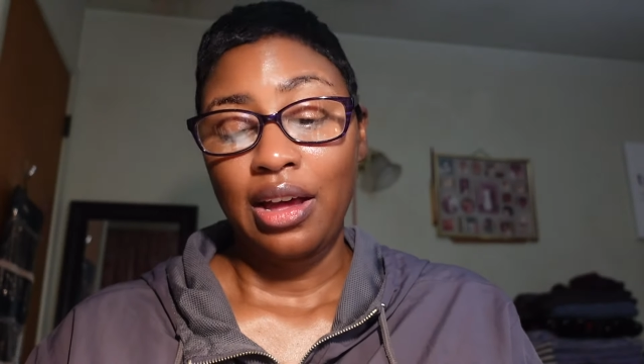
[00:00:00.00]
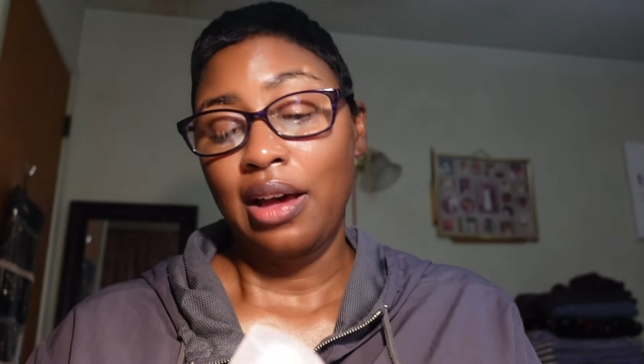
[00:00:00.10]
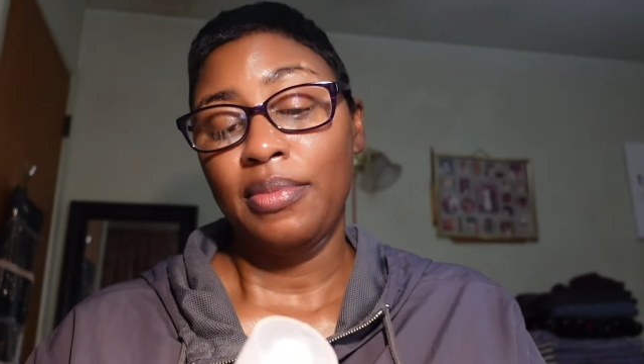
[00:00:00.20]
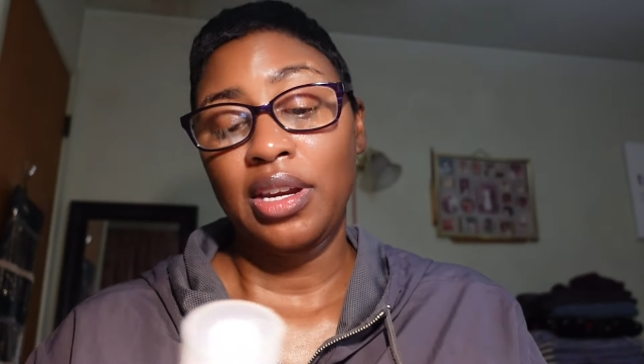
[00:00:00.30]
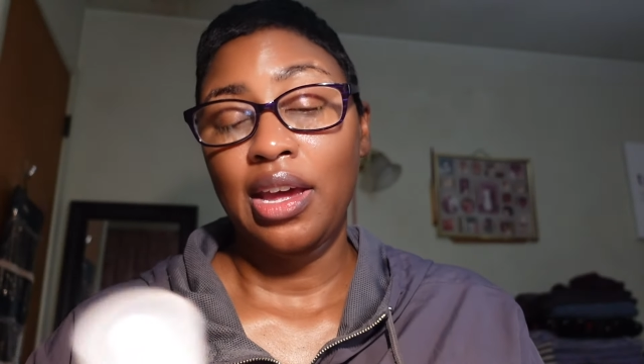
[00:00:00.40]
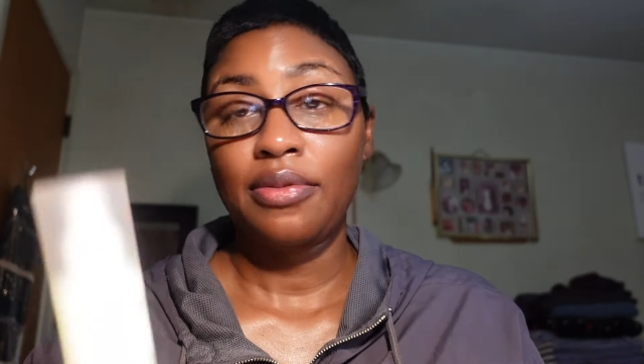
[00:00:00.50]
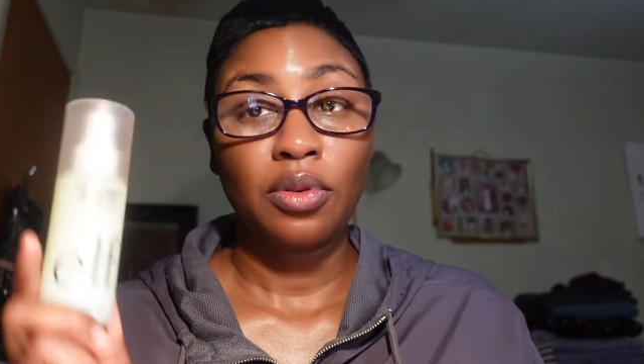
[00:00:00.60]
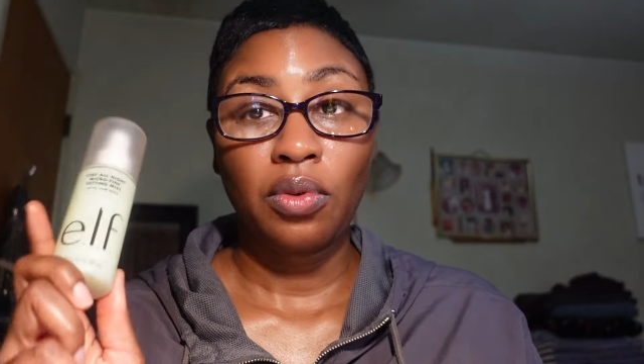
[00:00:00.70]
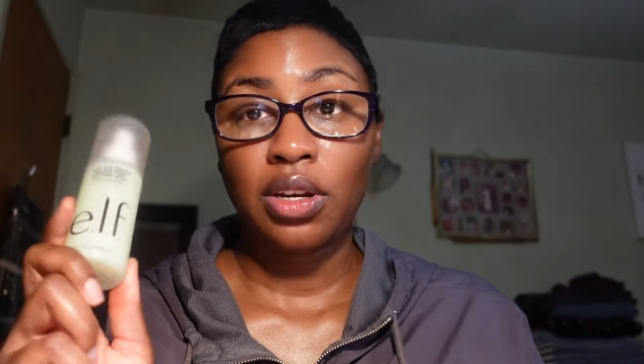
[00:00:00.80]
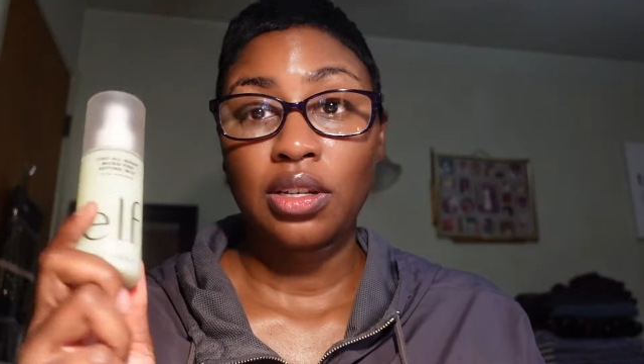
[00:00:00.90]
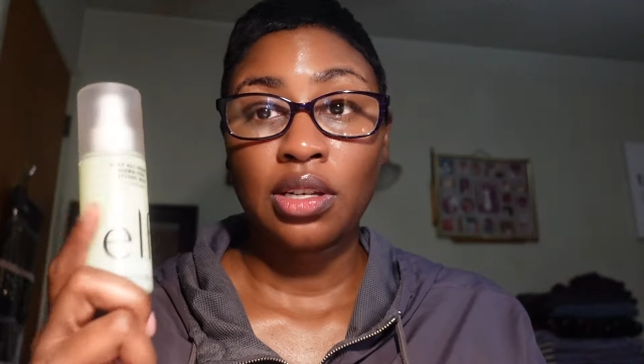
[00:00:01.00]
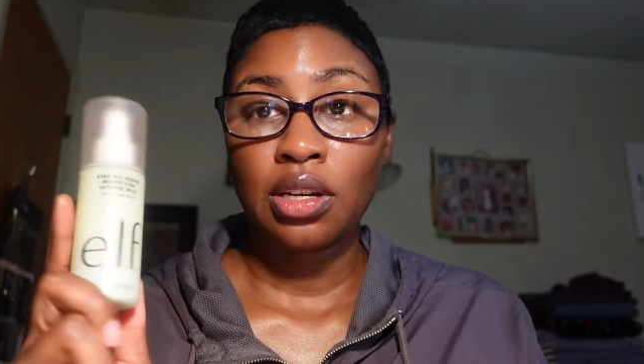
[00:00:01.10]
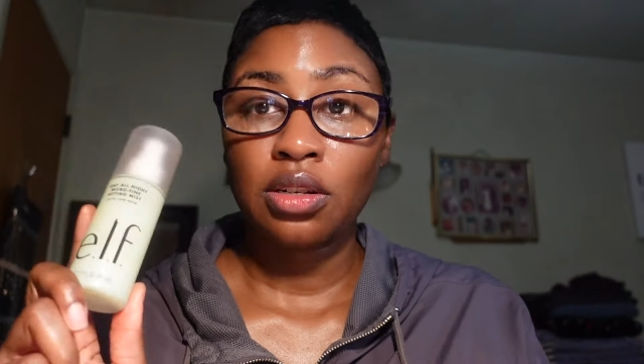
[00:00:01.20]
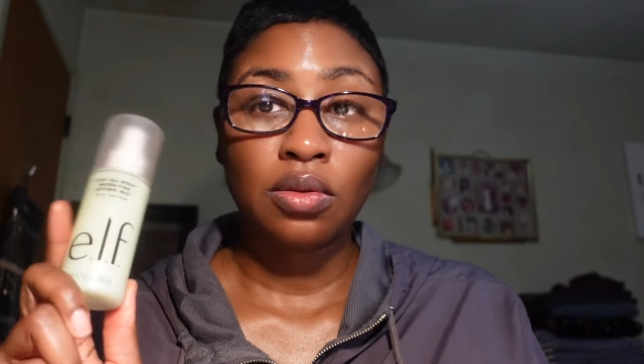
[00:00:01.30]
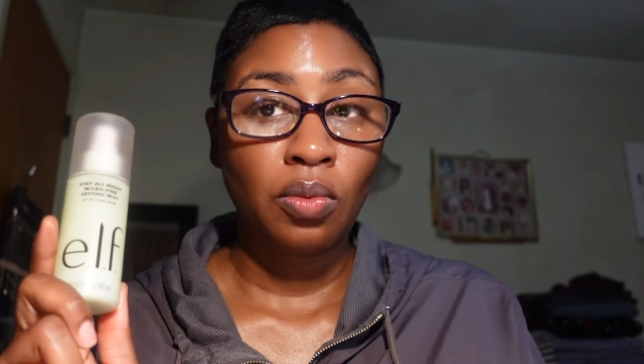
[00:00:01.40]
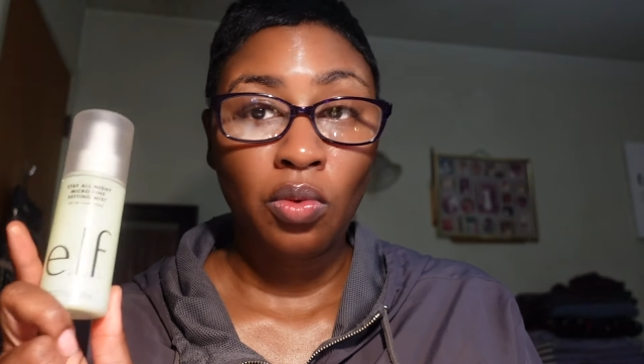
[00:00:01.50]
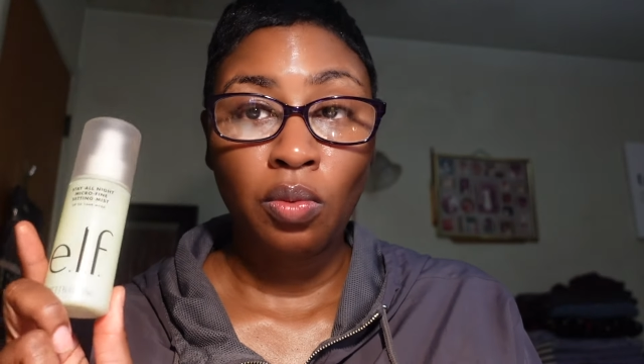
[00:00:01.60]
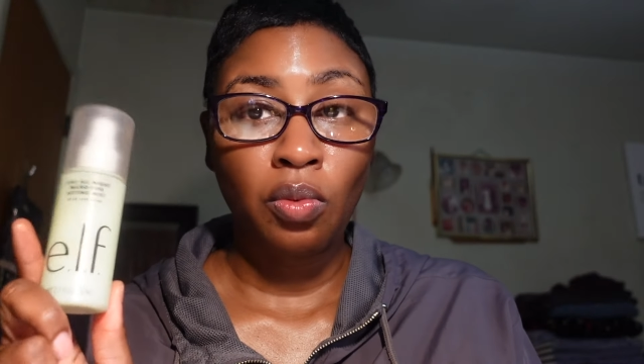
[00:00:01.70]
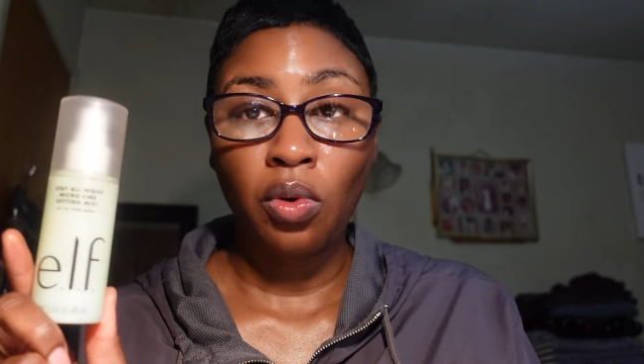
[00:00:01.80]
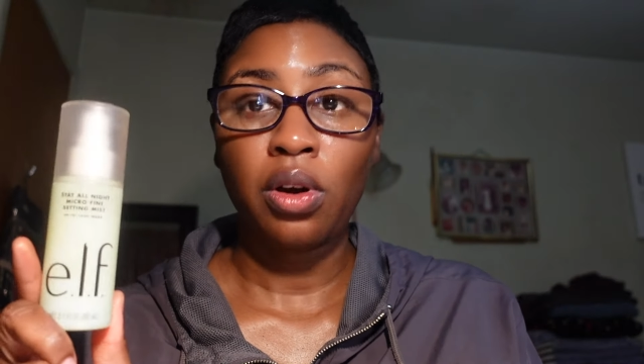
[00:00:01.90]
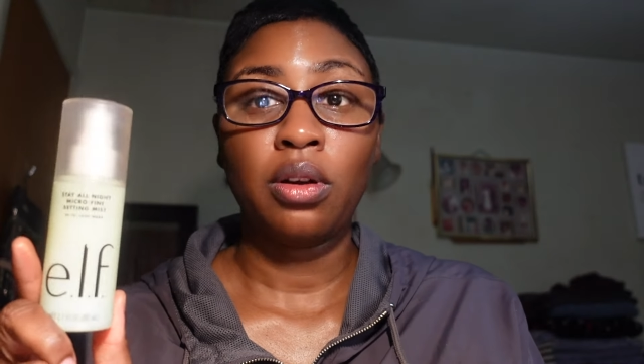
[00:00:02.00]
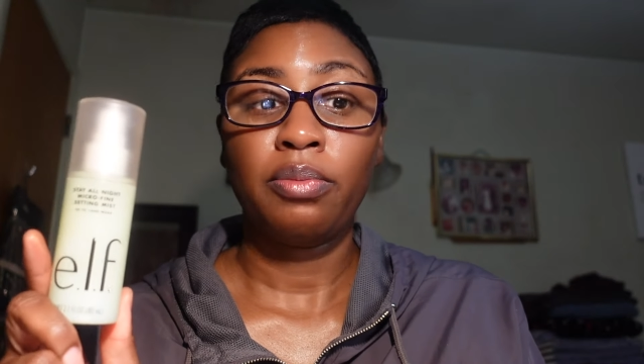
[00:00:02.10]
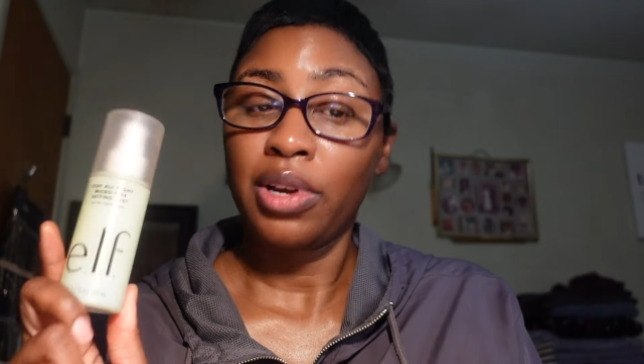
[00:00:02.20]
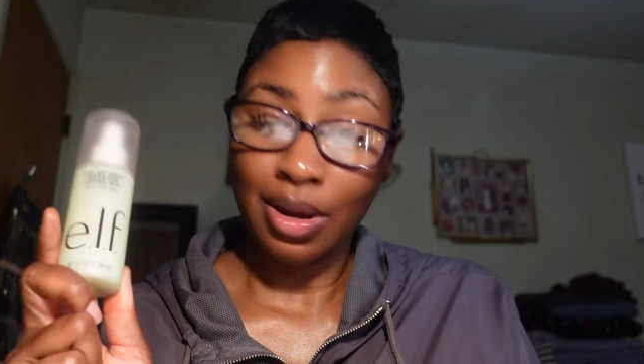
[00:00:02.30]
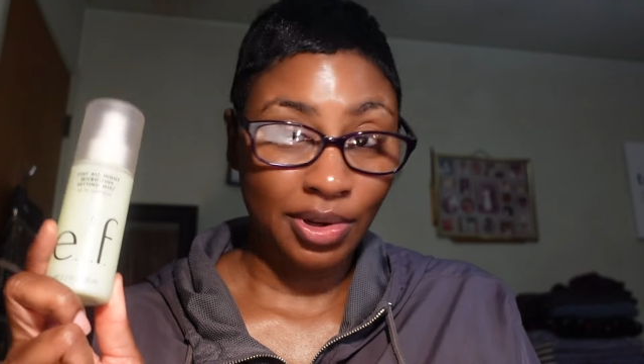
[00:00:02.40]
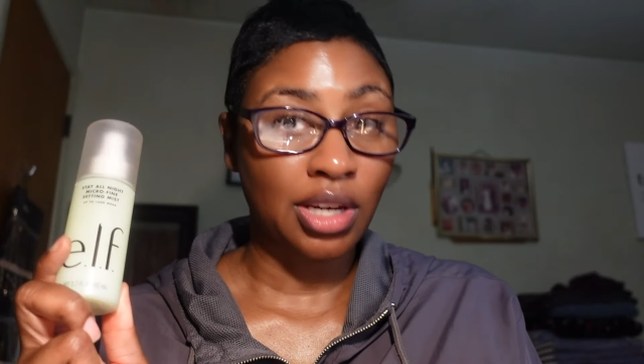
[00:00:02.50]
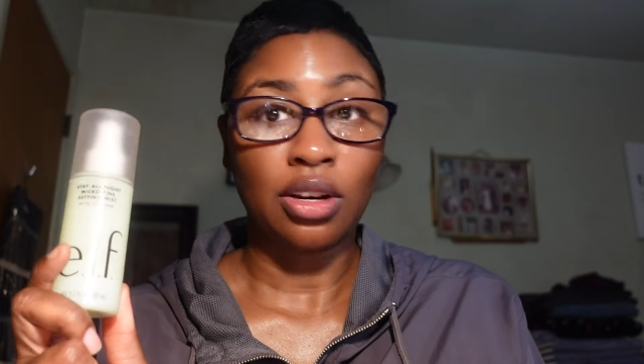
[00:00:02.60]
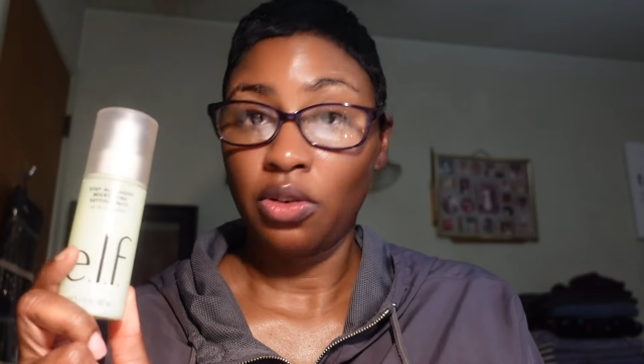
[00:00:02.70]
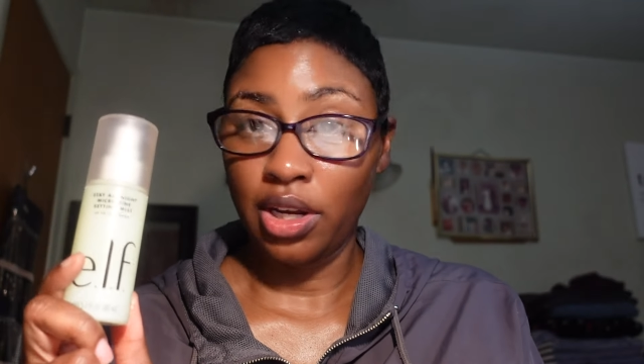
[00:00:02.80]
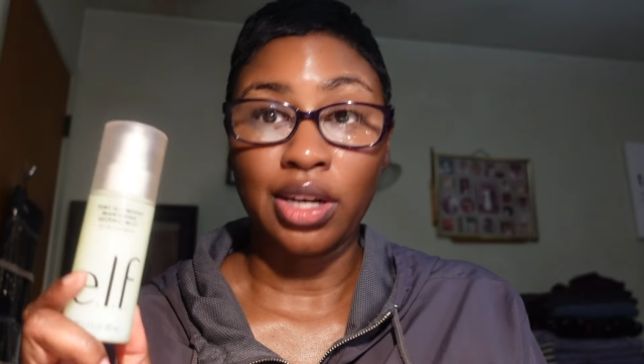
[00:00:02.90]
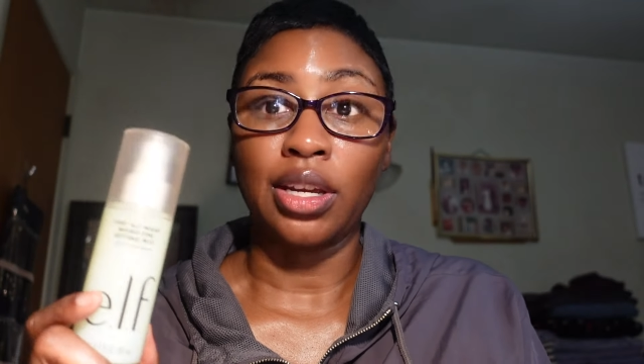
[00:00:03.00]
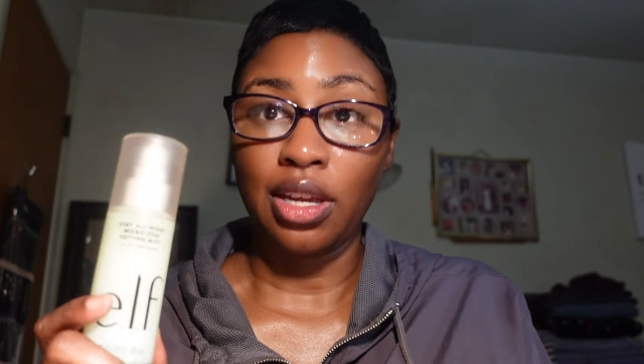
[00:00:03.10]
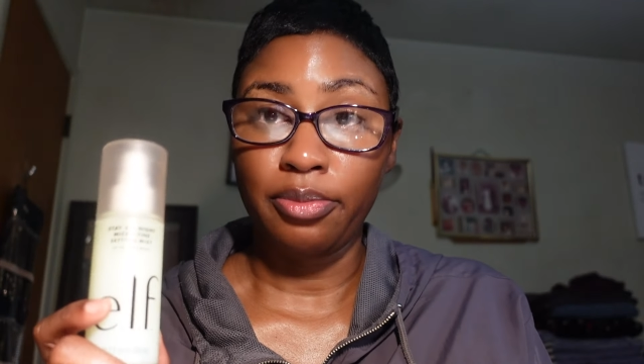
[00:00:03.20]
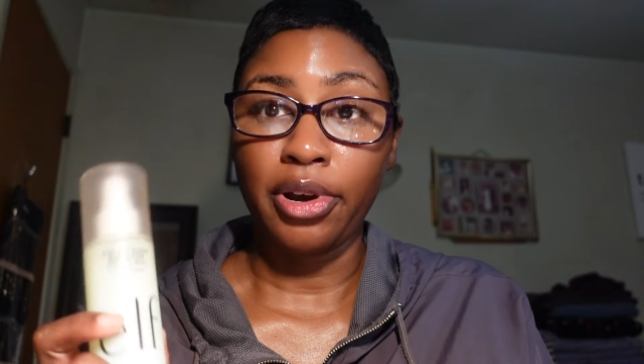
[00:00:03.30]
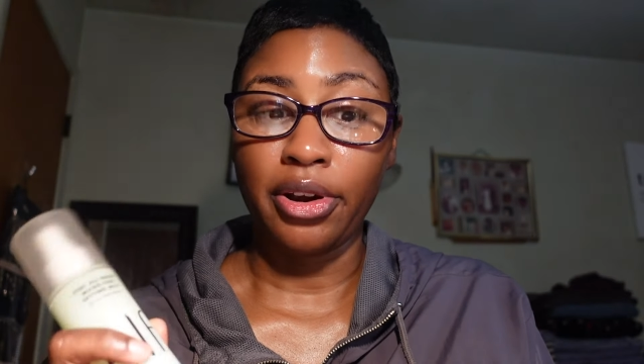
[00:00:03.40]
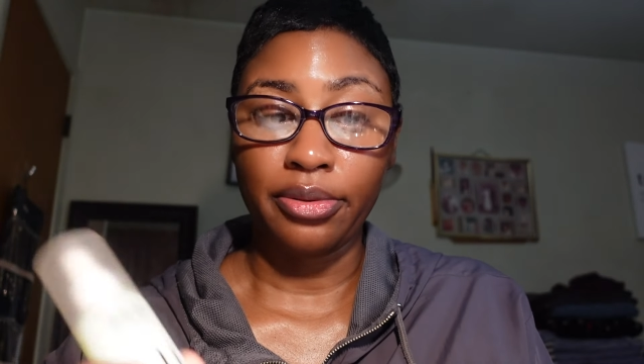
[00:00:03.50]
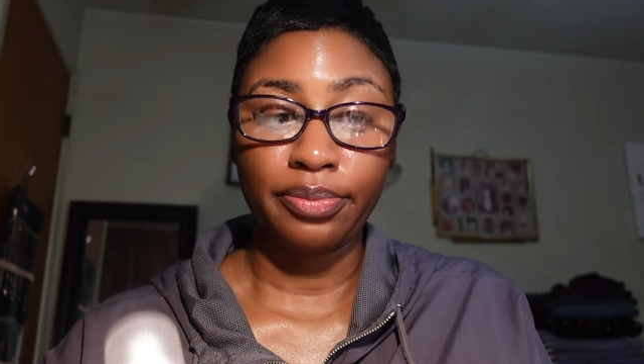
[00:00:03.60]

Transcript: I'm gonna have to run this under some warm water, but I'm gonna go ahead and keep her.